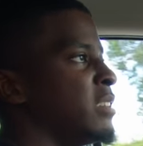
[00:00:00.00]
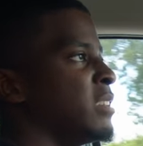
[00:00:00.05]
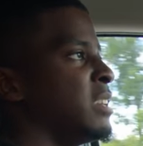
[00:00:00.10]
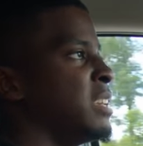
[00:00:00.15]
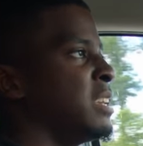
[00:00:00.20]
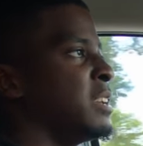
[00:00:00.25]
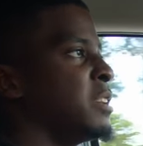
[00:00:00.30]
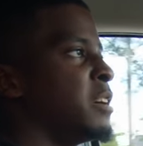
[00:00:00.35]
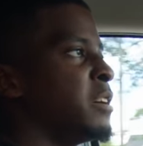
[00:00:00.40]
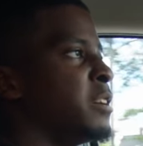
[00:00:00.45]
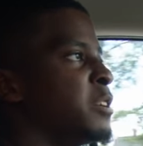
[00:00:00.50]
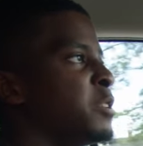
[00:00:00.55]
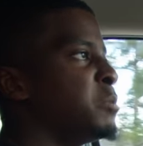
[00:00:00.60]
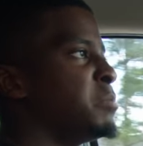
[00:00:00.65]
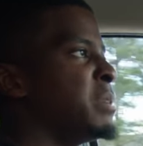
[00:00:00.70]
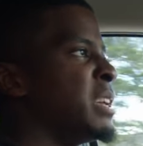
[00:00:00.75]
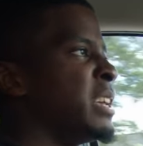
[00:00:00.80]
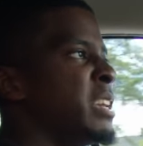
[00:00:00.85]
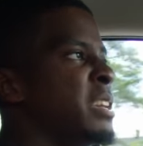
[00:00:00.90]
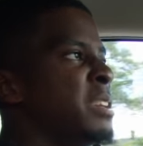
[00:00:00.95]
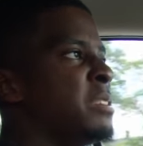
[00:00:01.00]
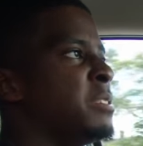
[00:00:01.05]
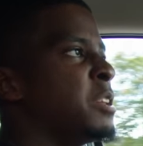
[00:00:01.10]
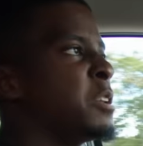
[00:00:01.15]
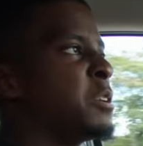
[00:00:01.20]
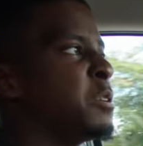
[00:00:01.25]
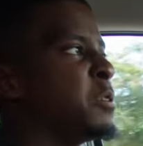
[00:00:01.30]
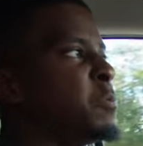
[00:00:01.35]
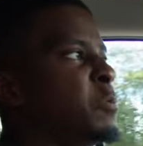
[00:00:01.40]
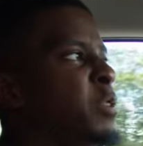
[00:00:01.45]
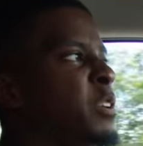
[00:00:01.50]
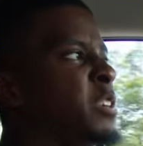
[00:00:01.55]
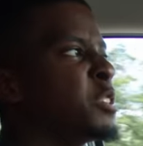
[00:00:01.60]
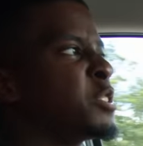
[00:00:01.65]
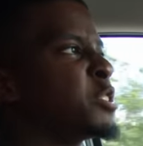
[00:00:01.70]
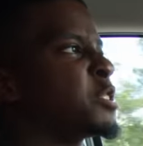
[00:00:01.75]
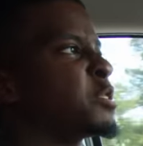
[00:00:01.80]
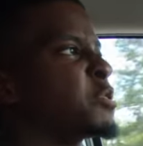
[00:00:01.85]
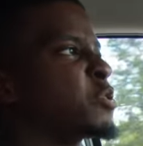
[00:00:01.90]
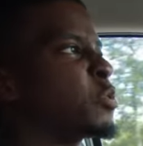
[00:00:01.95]
you know, it'll be, you know,
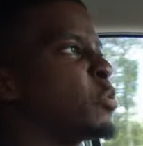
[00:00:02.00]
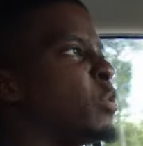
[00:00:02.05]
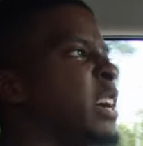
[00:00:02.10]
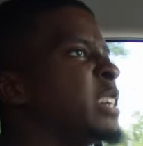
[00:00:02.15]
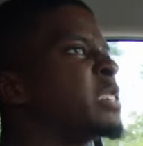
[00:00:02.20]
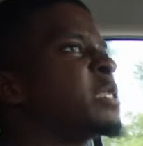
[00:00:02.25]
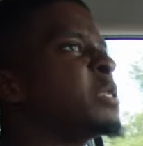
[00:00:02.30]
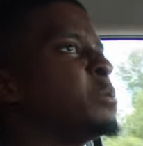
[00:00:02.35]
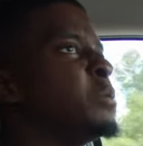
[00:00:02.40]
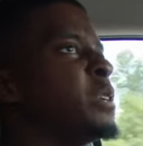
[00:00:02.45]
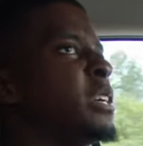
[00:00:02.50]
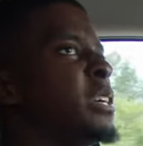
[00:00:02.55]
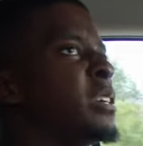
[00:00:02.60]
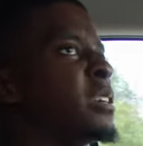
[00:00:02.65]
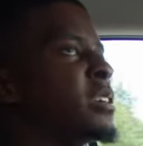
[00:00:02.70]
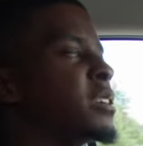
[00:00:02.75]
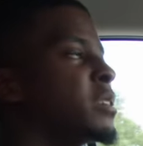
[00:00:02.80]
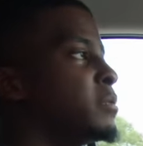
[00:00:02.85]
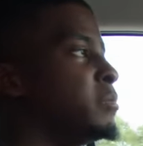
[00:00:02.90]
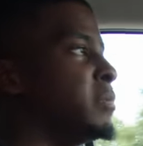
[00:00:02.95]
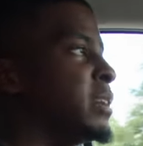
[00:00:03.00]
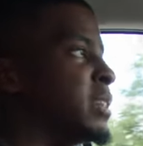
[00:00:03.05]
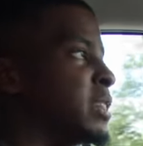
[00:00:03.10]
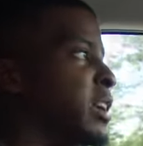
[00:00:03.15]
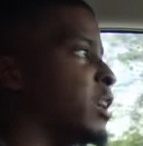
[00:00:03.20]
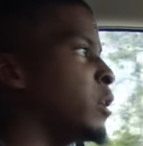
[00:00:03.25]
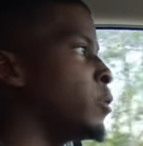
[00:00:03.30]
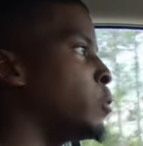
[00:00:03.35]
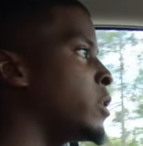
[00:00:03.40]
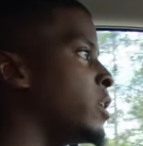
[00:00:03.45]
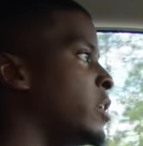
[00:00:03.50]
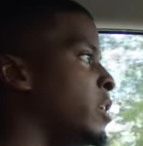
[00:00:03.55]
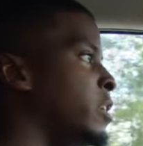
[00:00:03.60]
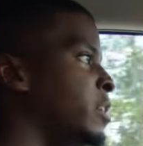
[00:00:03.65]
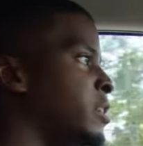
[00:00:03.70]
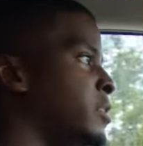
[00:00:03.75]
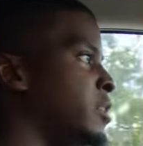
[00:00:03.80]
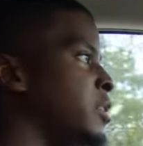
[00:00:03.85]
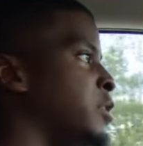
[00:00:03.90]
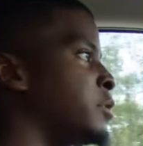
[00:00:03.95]
once, twice a week. But there
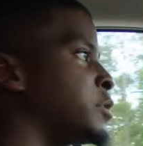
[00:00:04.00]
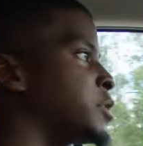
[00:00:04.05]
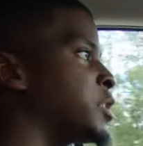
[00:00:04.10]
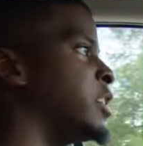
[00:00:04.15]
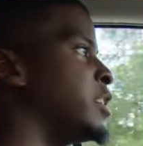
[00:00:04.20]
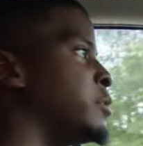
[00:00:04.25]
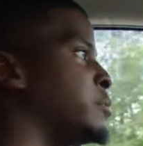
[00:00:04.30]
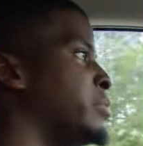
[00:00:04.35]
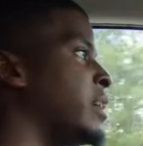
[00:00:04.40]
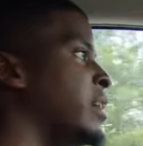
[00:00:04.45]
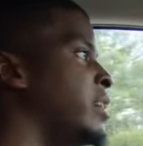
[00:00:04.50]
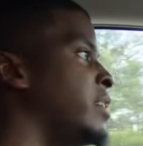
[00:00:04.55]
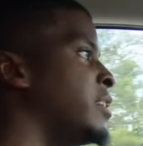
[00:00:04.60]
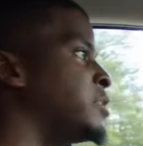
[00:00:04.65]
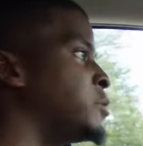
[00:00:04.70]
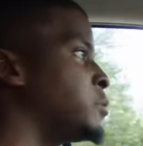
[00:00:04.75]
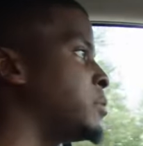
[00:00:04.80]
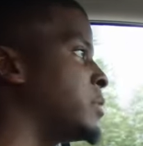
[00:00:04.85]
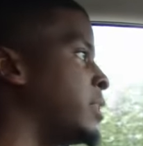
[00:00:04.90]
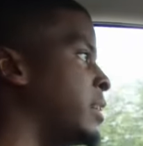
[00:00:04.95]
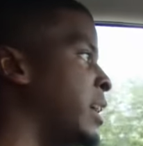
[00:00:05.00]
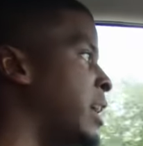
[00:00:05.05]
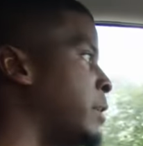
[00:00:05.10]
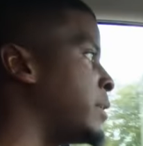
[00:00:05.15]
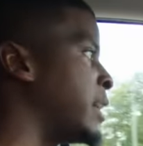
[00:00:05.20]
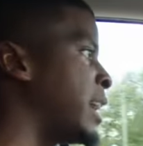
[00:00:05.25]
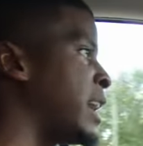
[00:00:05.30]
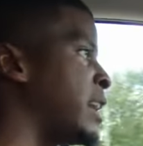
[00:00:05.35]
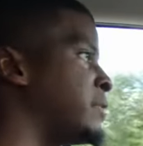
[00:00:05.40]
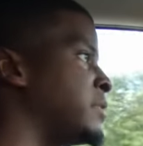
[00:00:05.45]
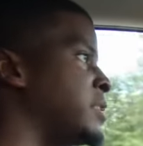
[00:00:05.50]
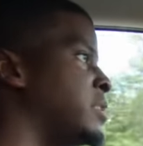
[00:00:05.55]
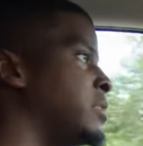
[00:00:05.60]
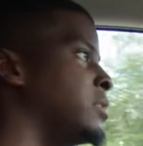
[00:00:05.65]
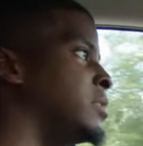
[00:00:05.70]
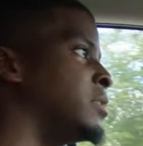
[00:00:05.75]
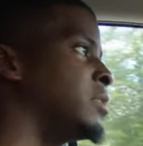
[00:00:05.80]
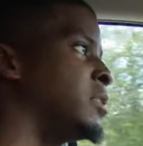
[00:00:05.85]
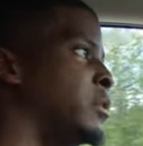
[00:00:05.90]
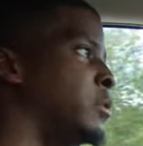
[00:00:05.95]
were, you know, certain periods where I would have
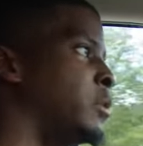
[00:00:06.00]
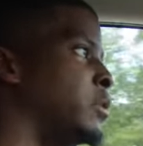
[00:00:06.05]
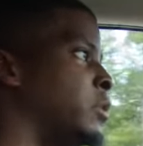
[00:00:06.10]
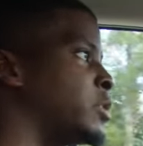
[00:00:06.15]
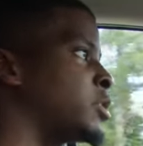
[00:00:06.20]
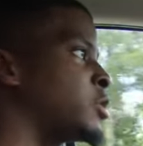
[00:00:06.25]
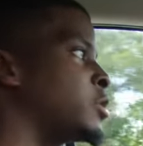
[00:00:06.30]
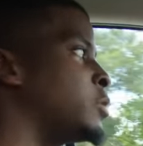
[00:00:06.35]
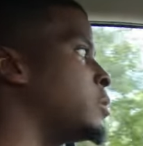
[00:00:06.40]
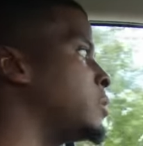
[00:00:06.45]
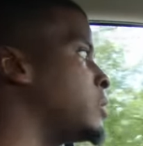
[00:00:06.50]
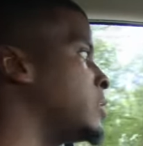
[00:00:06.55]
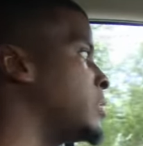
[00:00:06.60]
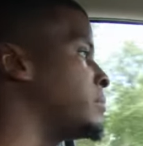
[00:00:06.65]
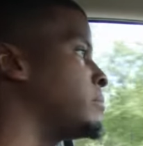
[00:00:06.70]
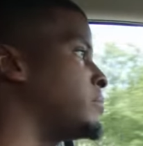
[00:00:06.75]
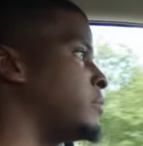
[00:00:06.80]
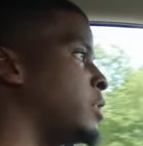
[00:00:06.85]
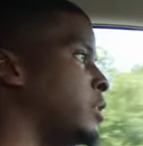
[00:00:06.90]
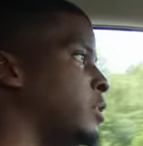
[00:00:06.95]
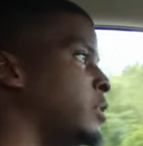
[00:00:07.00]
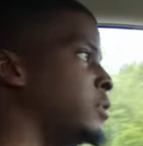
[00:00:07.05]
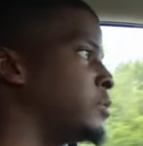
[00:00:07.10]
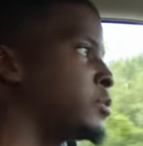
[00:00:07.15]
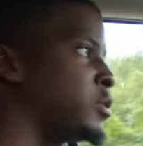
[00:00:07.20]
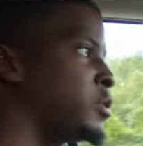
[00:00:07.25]
to go to the store, you know,